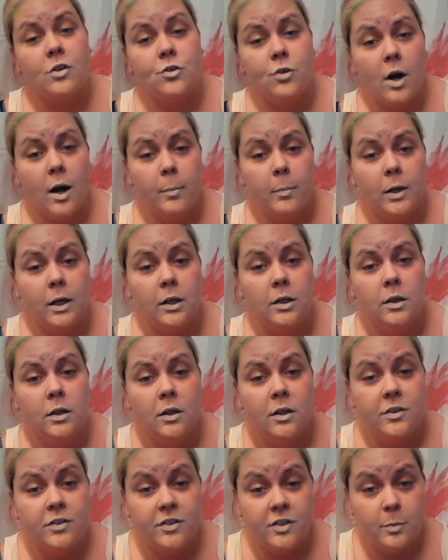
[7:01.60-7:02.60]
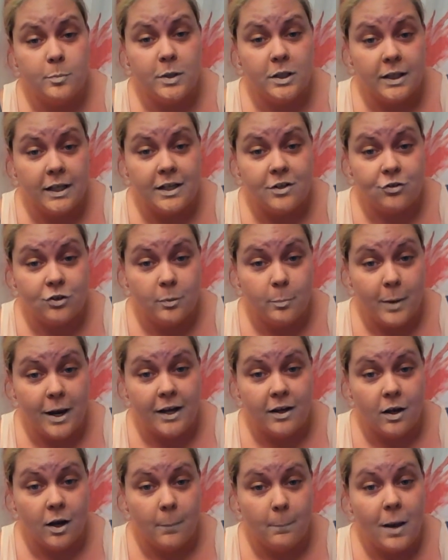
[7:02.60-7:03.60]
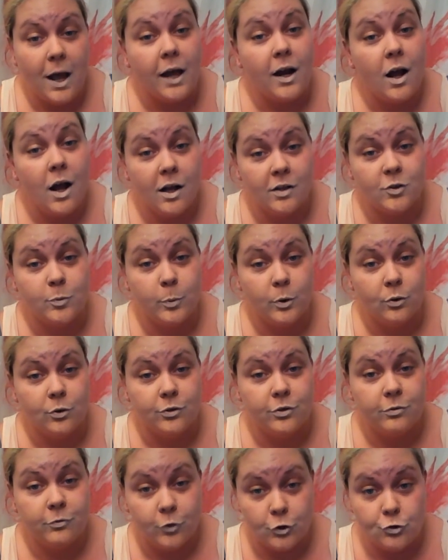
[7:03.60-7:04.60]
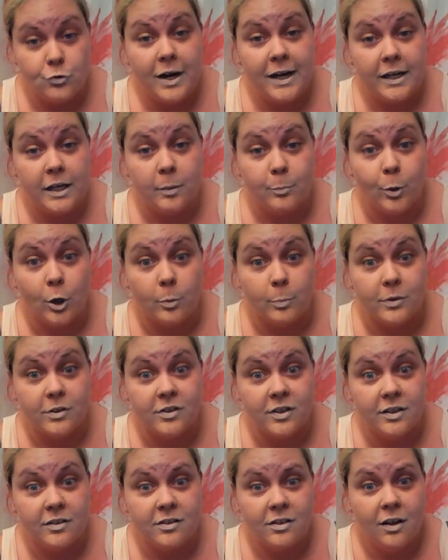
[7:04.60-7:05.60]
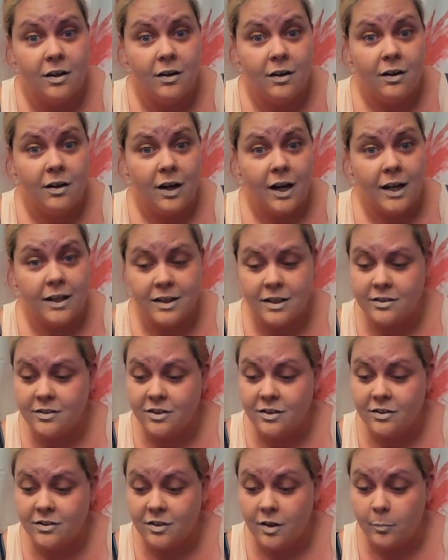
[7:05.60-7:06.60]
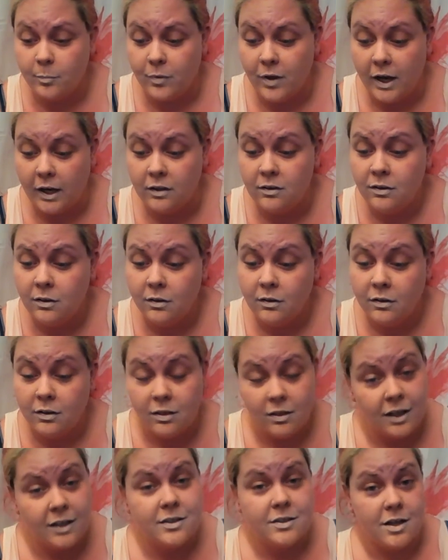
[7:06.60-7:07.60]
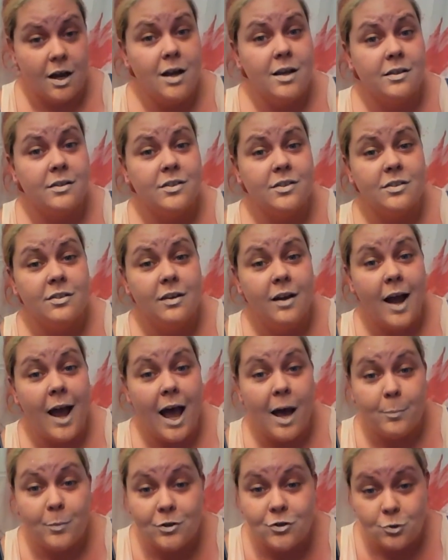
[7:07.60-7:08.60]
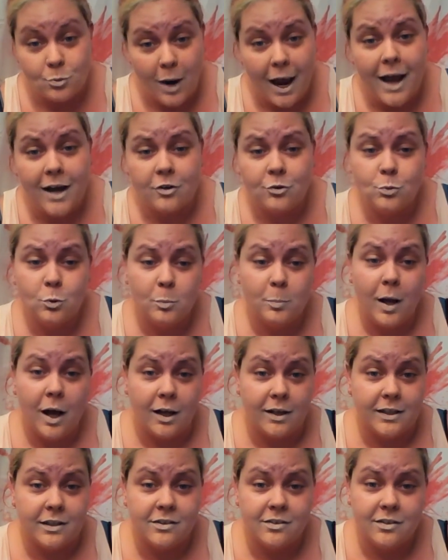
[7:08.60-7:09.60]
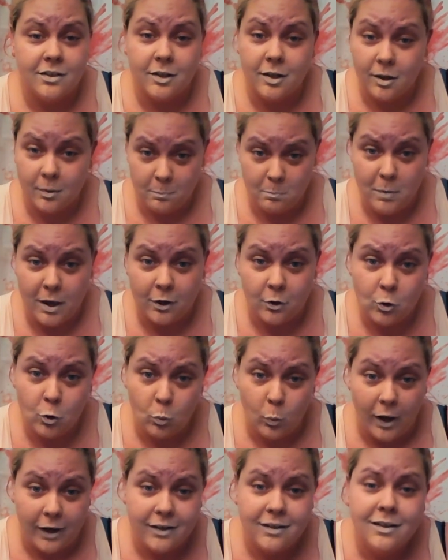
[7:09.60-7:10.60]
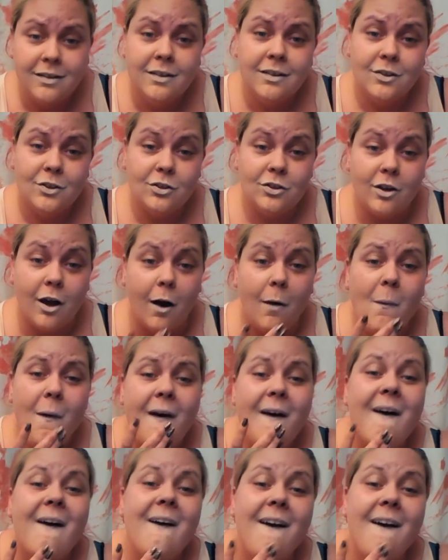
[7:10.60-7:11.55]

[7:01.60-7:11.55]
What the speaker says: trauma simulation makeup at hospitals for training purposes. And this is something that does happen to actual bodies in a medical way. So,